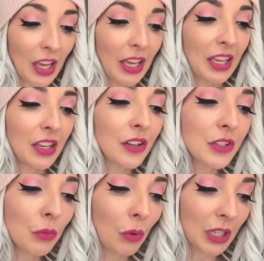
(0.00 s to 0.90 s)

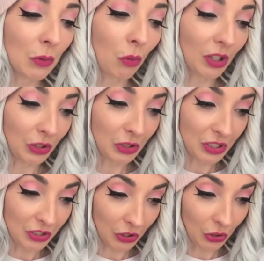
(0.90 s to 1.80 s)
here's what I want you to
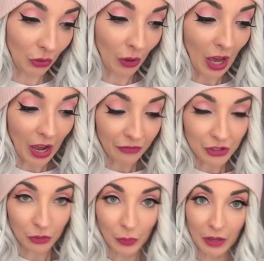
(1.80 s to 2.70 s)
do
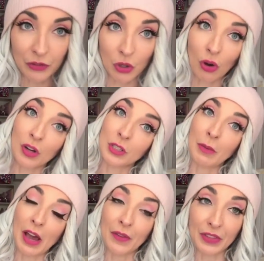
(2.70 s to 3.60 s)
after we have talked
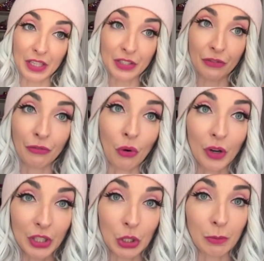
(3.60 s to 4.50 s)
about these 4
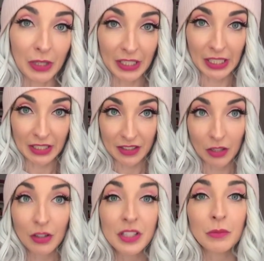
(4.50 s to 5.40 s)
human needs.
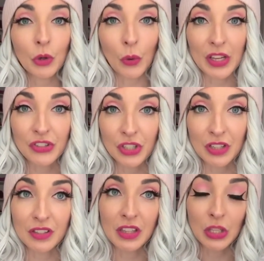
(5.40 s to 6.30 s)
Here are some
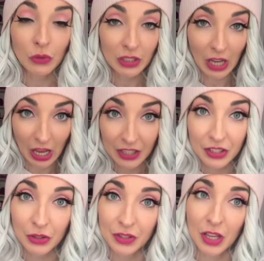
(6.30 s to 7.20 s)
questions that you can
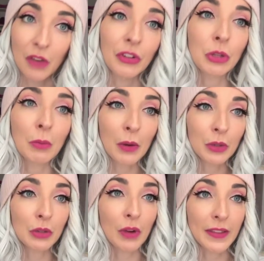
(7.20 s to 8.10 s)
ask yourself, and you might
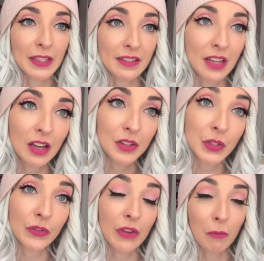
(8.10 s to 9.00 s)
want to write these down. So
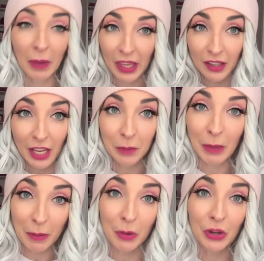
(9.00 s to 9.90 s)
if you have a pen and
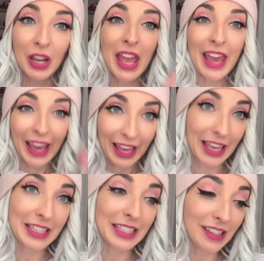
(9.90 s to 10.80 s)
paper
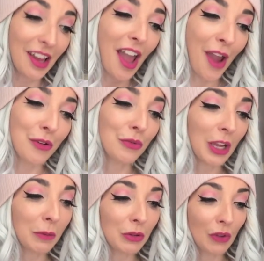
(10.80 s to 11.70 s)
handy, I would
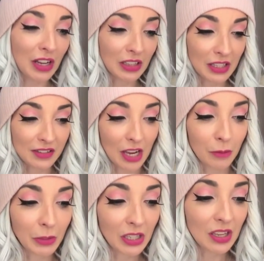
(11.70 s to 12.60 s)
recommend writing these
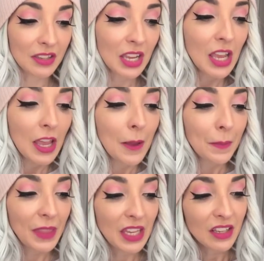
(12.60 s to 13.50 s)
down, because
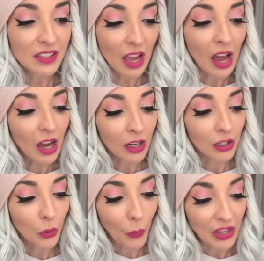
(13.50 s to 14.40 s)
These are
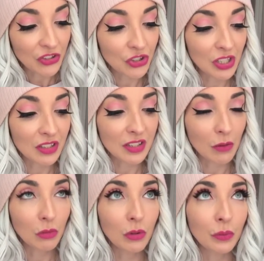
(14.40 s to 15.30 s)
questions
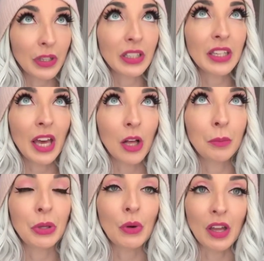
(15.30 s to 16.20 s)
that will really
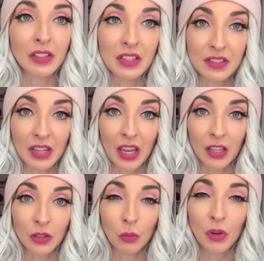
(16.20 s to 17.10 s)
help you
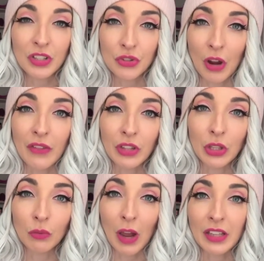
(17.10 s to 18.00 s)
understand what's driving
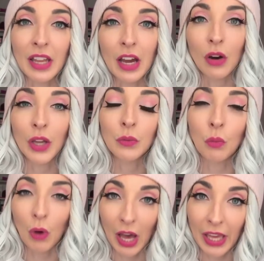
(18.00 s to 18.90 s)
you right now and
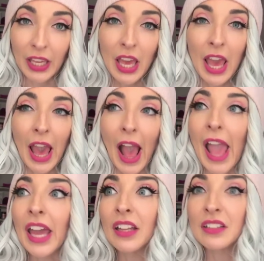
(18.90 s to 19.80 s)
why,
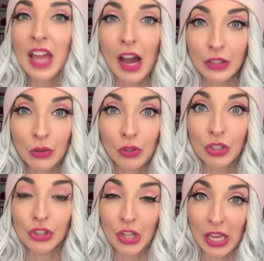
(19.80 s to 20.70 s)
and how you
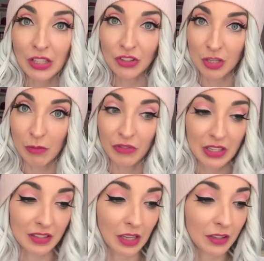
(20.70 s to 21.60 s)
could change some of
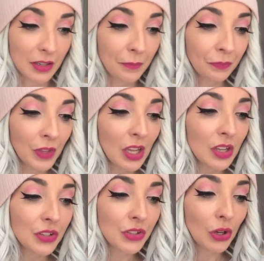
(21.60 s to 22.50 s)
these things.
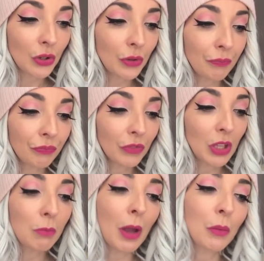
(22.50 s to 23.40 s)
So
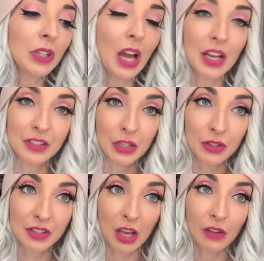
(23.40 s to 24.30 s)
you might want to ask
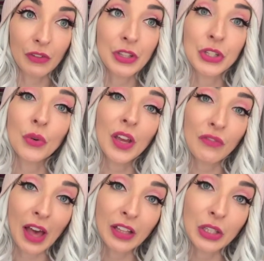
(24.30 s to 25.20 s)
yourself, do I
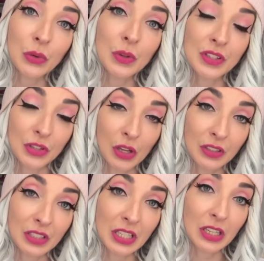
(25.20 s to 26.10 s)
value
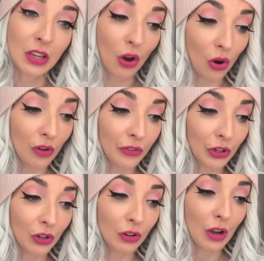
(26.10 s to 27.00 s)
certainty
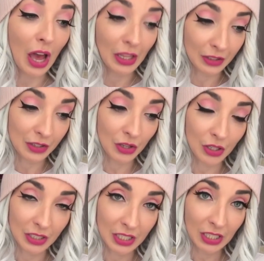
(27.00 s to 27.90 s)
over
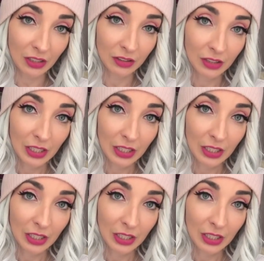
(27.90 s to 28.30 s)
uncertainty?